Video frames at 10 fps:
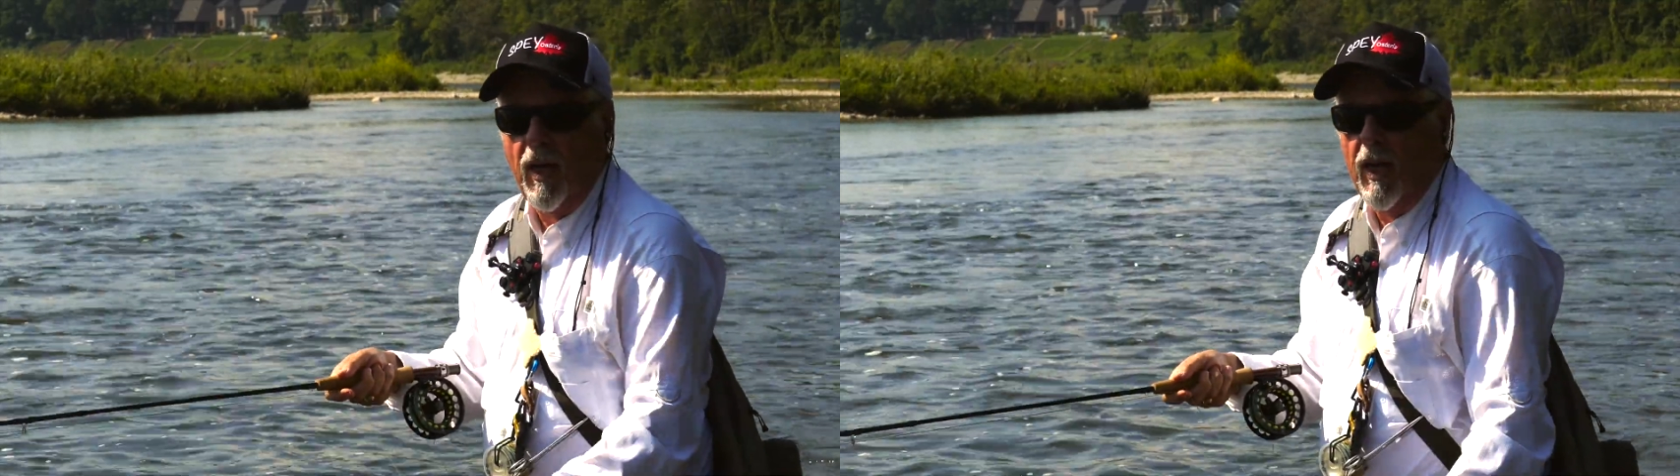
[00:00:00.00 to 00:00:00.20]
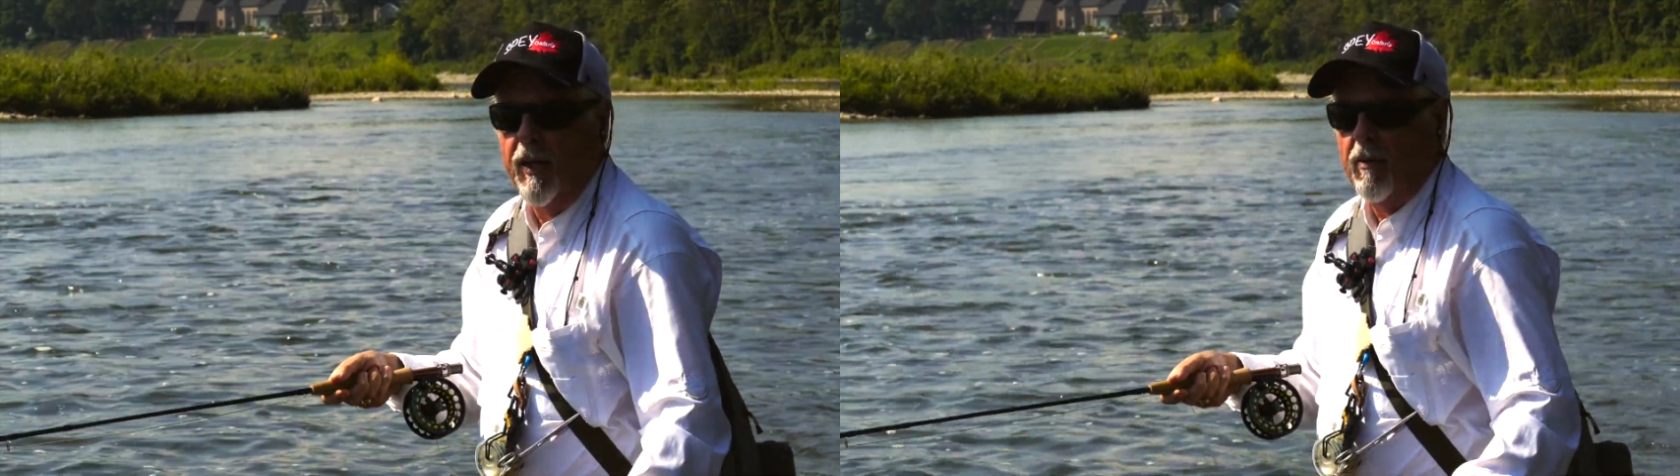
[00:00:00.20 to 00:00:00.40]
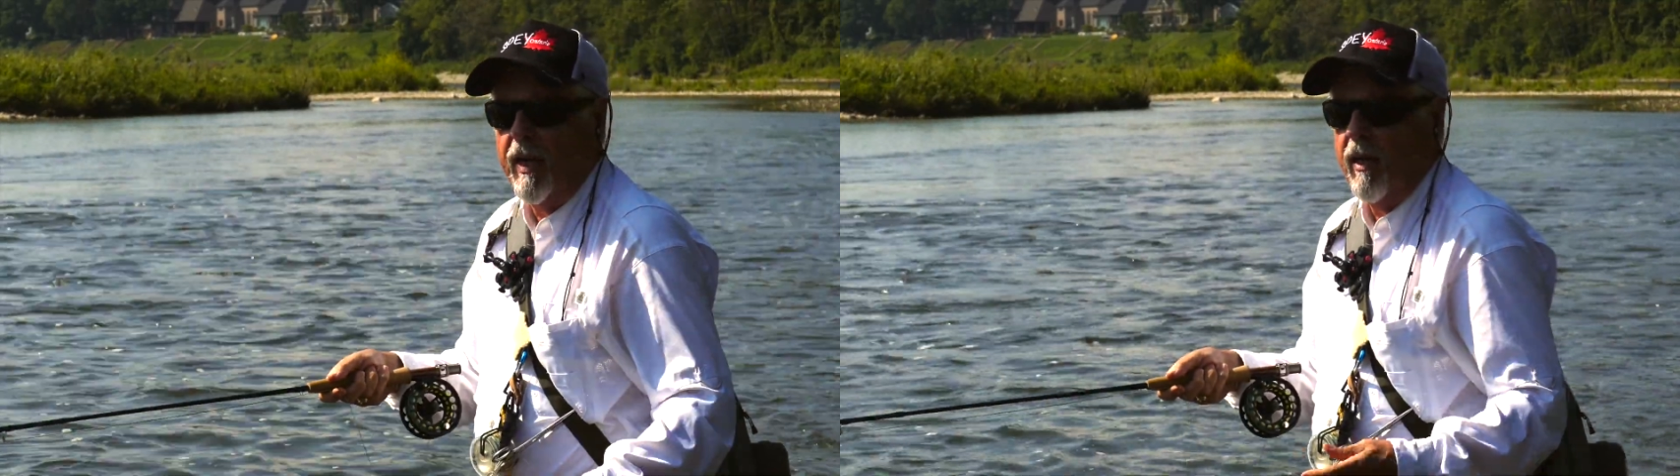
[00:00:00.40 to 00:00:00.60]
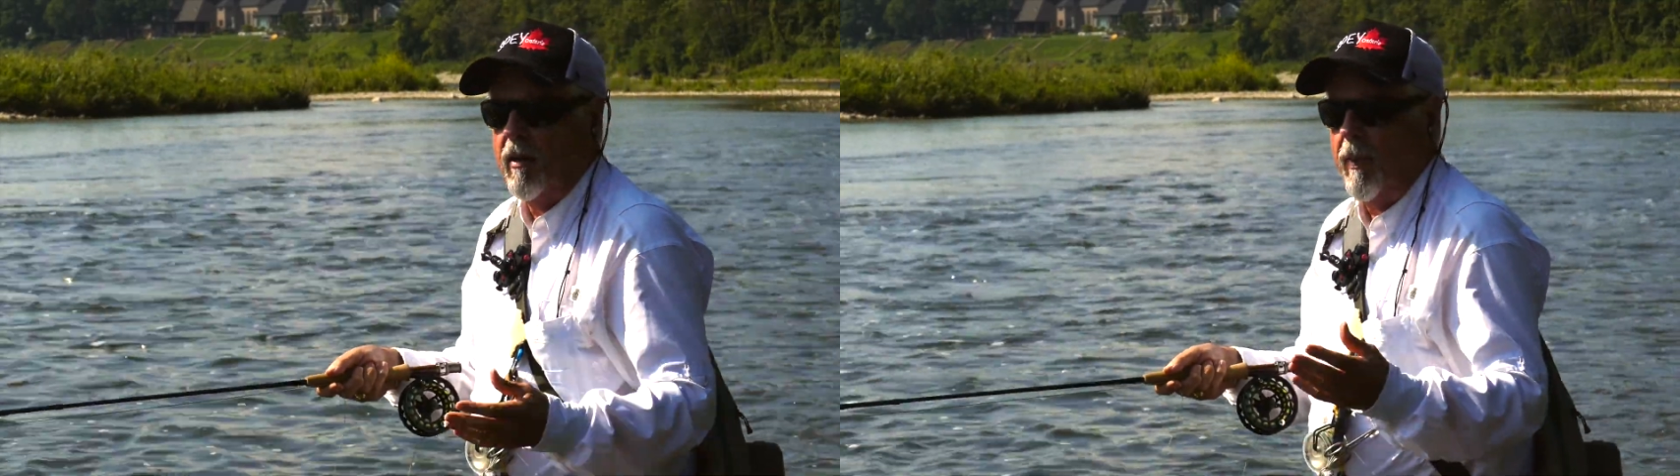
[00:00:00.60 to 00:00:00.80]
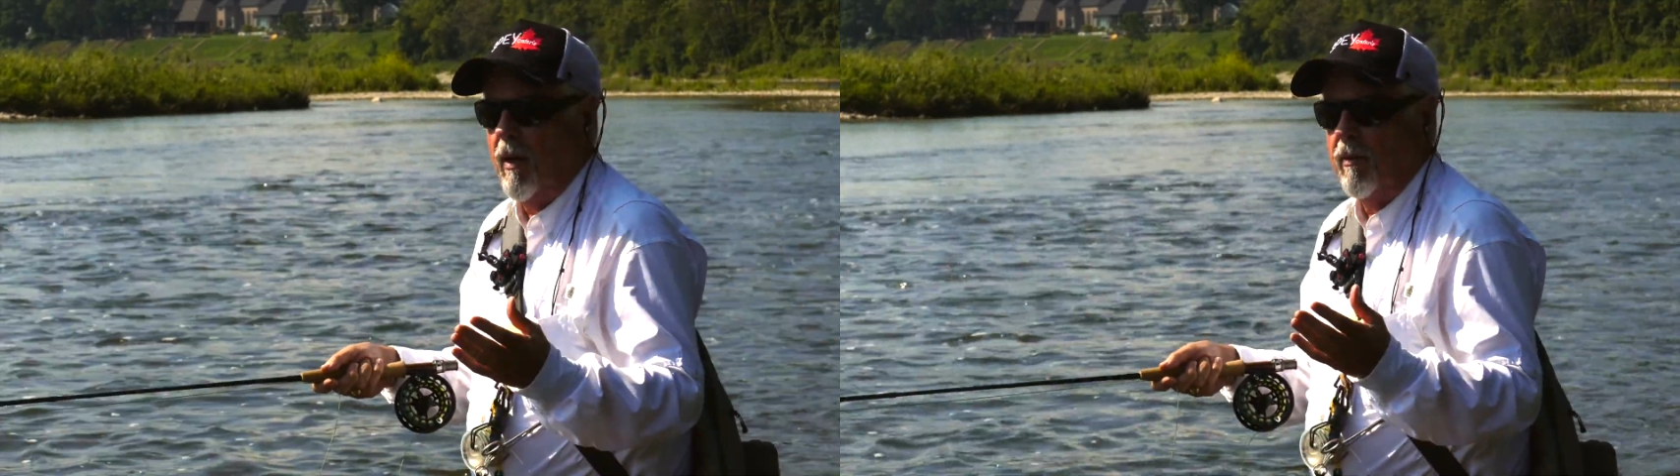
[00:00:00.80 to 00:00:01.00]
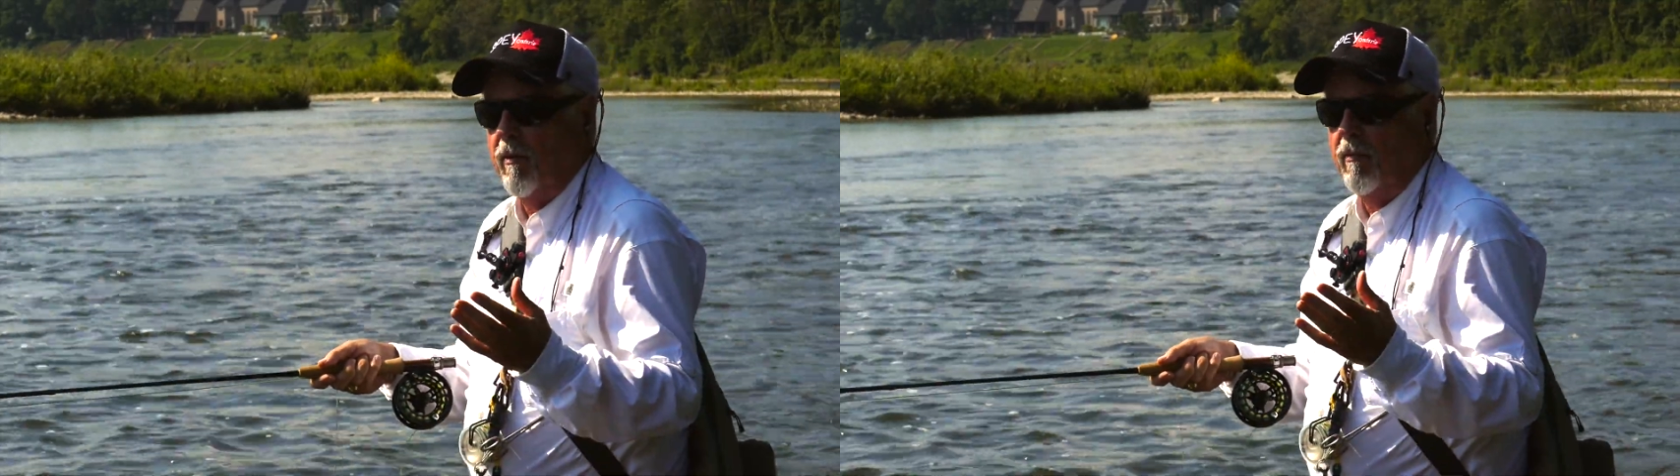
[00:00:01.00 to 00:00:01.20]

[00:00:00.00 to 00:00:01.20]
I don't care about